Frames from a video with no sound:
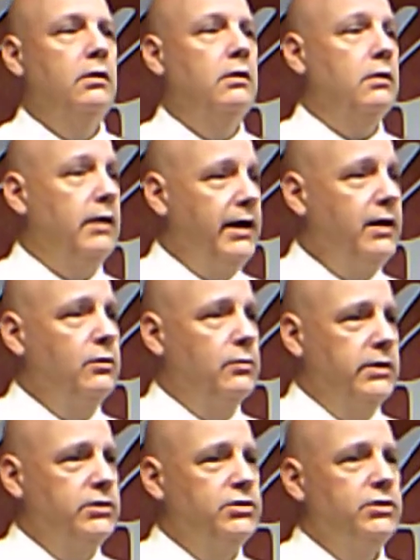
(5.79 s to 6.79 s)

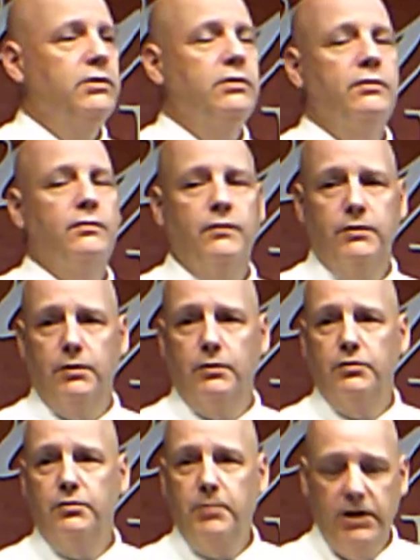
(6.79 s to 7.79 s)
language for
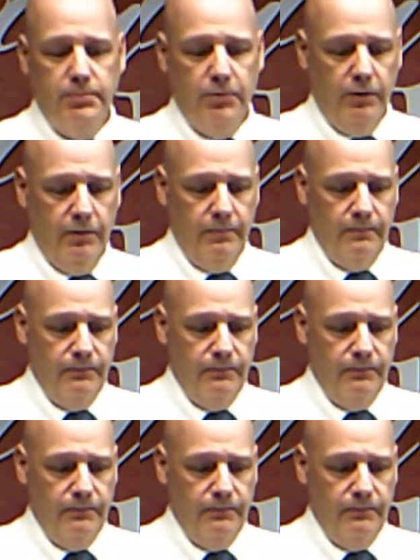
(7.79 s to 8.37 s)
those people.